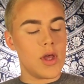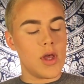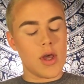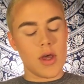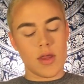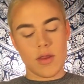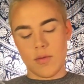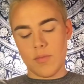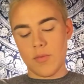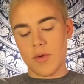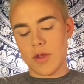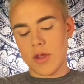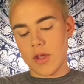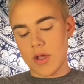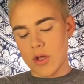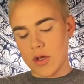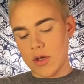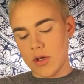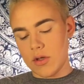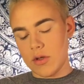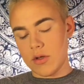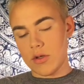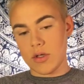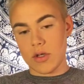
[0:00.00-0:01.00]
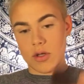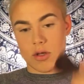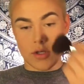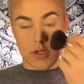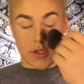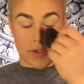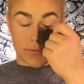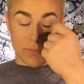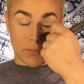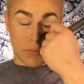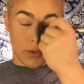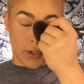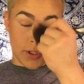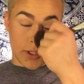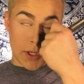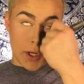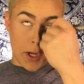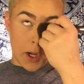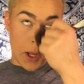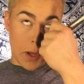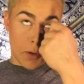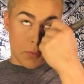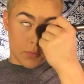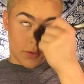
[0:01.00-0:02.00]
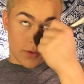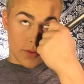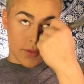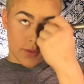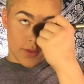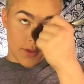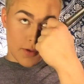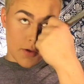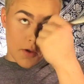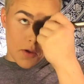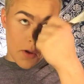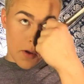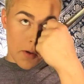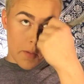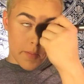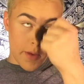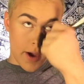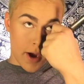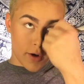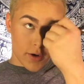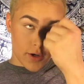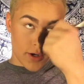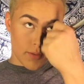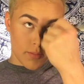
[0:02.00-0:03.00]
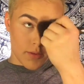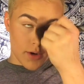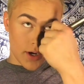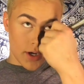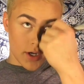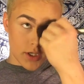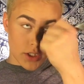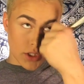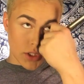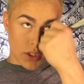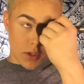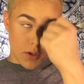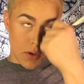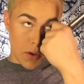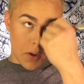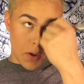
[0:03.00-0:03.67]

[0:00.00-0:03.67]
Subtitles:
And then what you can do is you can just blend it in with the powder brush.